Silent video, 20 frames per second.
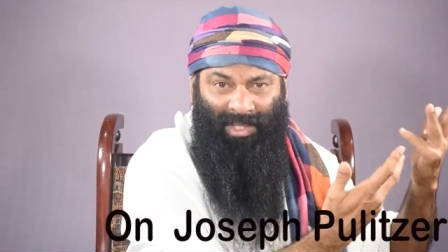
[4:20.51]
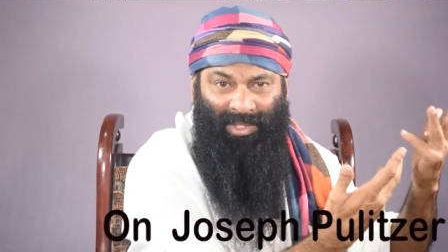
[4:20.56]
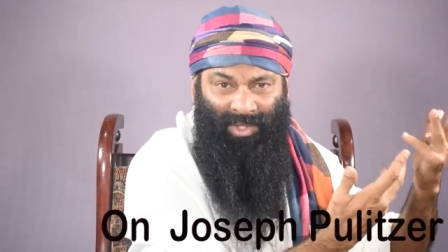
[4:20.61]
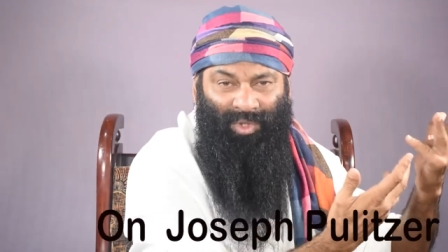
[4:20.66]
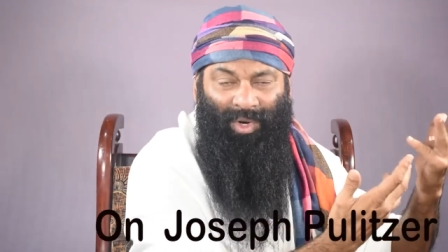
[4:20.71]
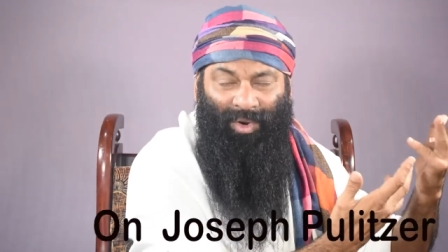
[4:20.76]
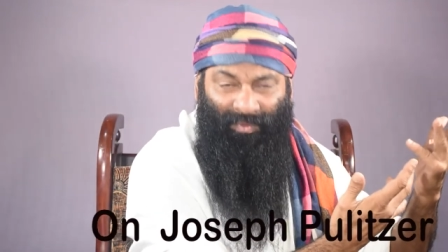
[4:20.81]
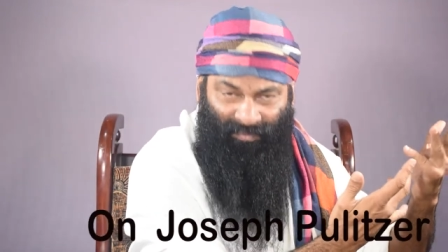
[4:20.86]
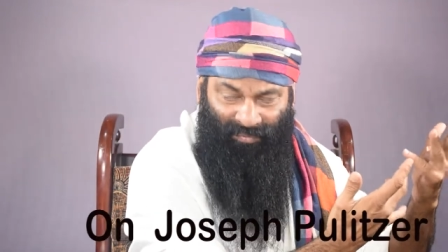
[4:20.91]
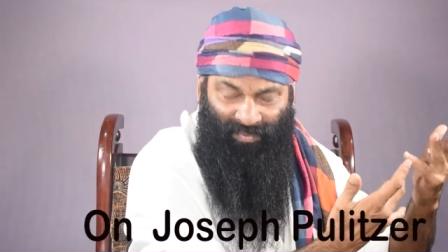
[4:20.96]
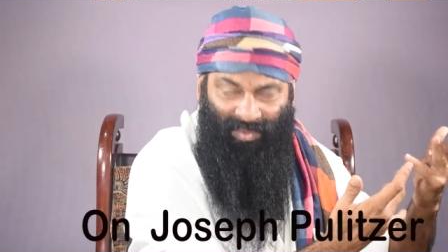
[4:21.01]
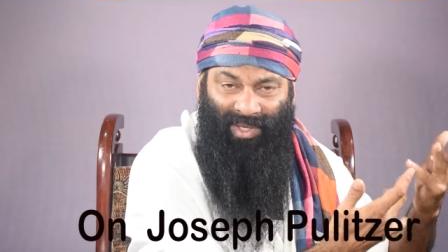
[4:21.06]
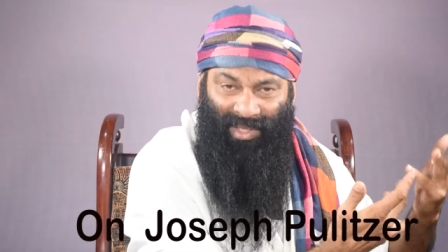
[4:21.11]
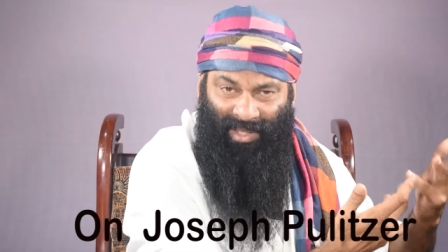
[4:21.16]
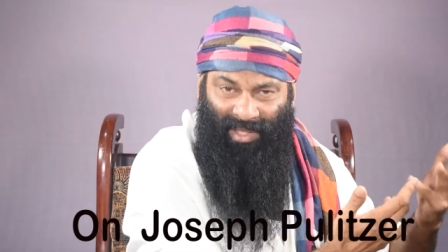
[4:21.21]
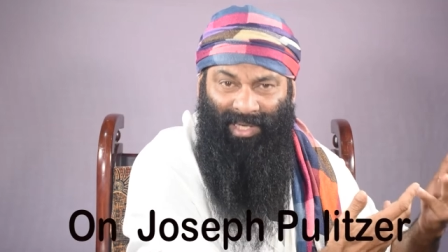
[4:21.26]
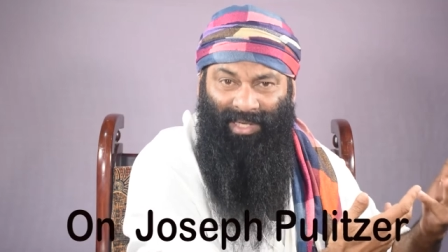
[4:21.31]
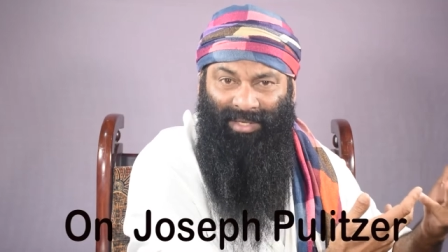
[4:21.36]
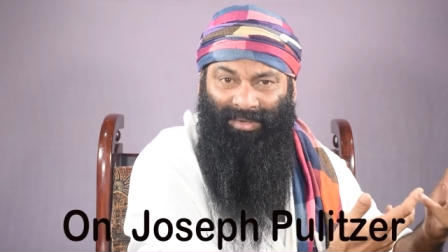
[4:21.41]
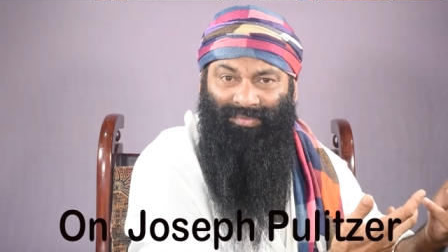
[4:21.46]
you have
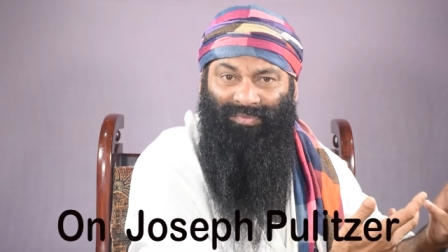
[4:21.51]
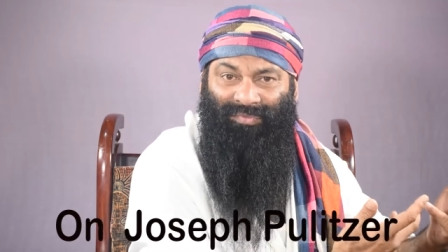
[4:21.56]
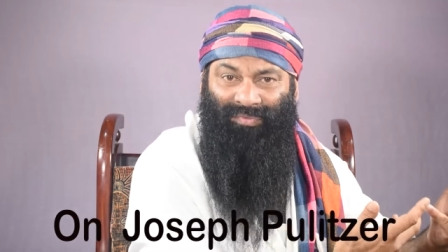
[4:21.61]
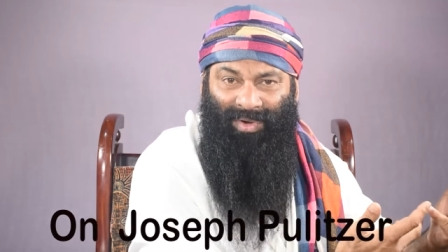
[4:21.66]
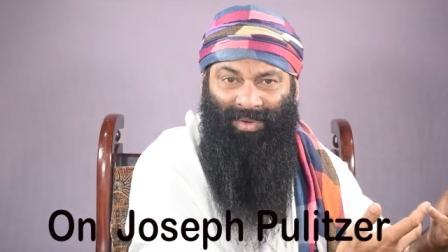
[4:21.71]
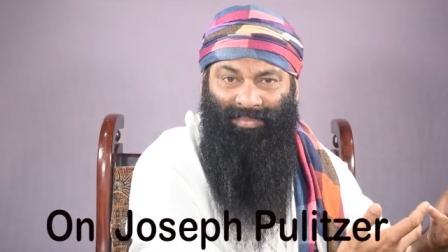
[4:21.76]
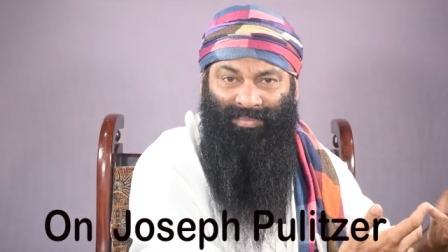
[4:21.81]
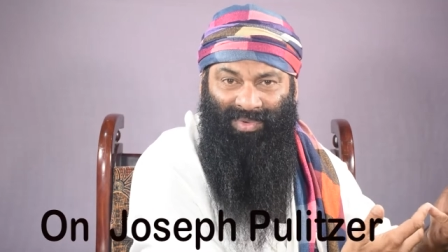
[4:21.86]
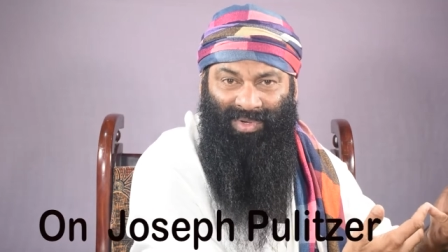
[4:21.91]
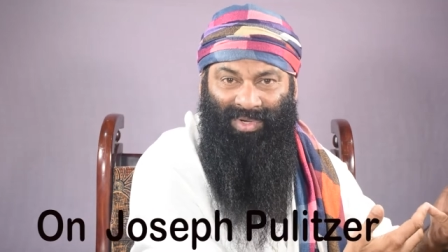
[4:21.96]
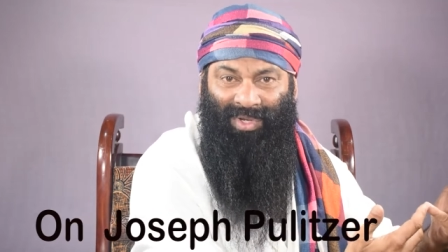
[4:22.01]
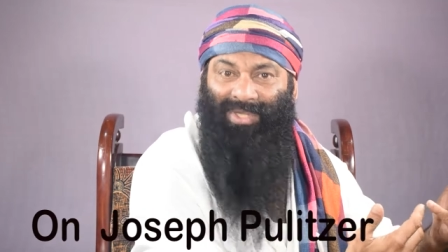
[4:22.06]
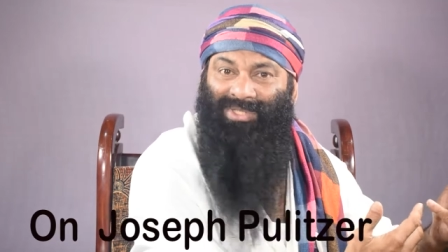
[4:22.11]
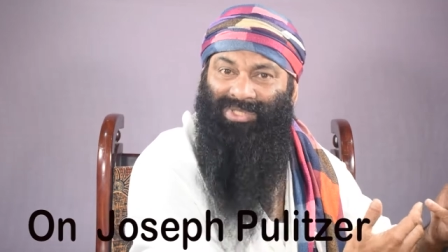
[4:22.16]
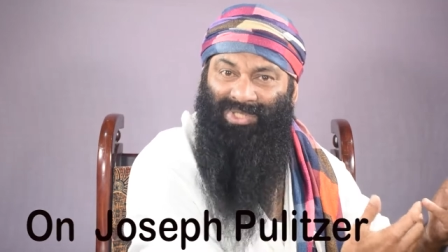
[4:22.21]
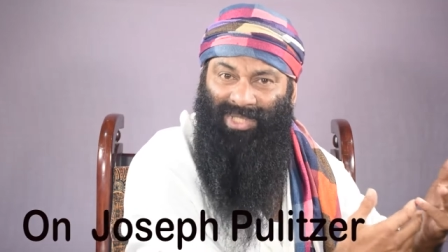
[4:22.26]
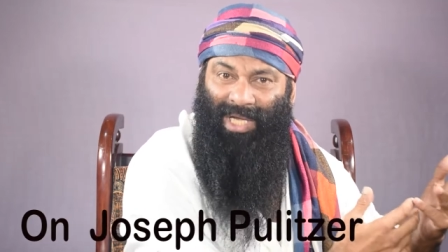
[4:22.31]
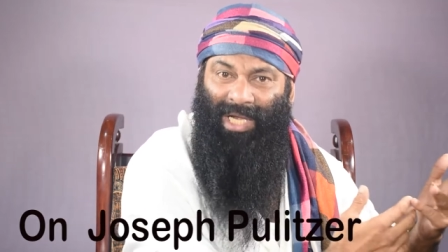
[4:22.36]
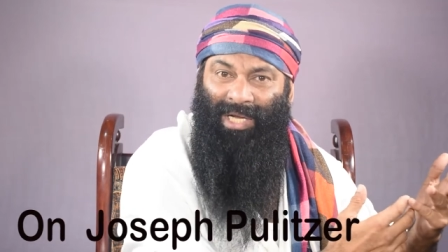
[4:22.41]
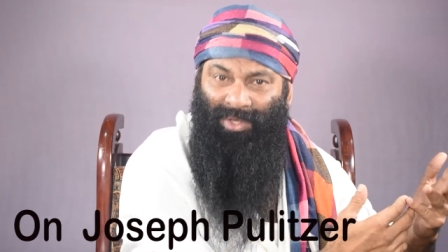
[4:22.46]
learned from
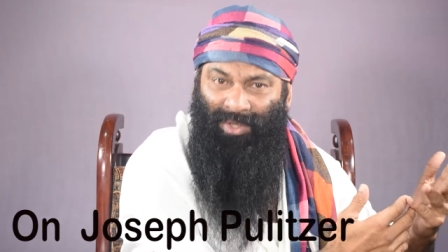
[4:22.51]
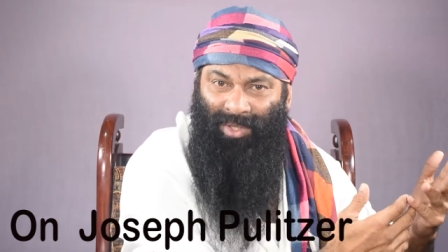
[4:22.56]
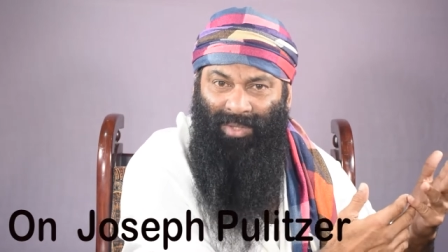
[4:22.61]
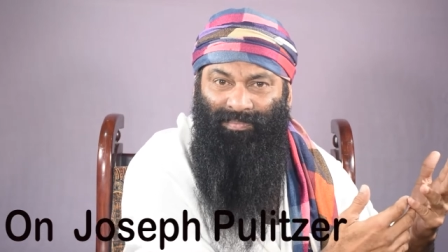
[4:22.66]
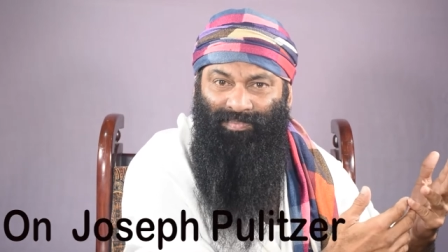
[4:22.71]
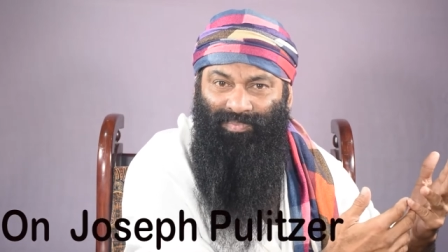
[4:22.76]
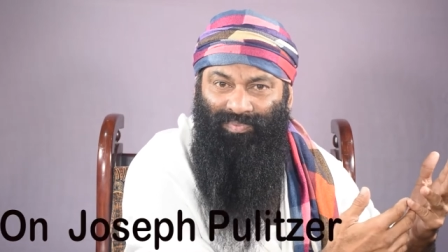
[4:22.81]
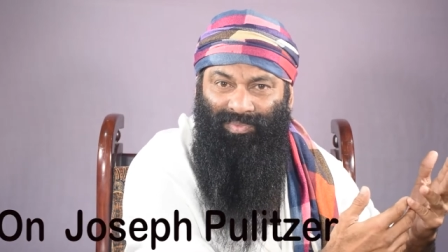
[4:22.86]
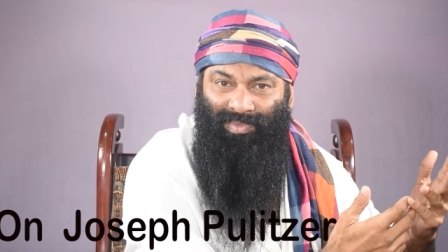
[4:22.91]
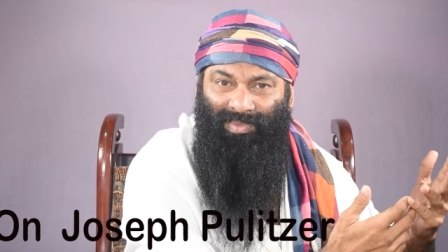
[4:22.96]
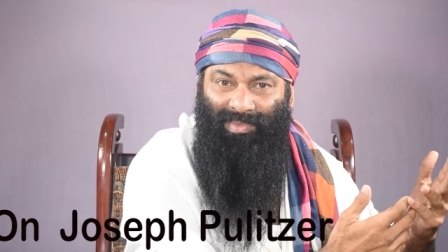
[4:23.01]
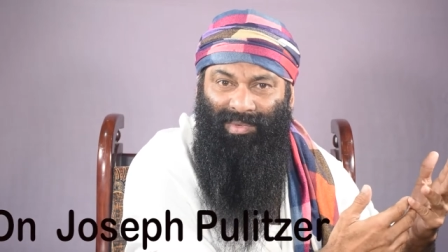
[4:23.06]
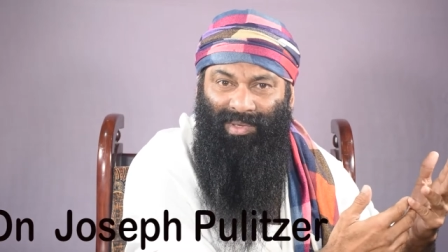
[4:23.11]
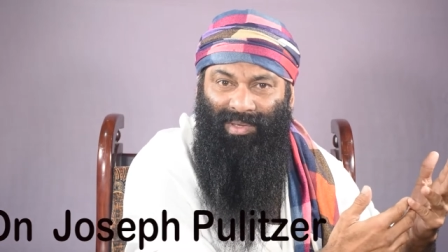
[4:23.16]
your childhood,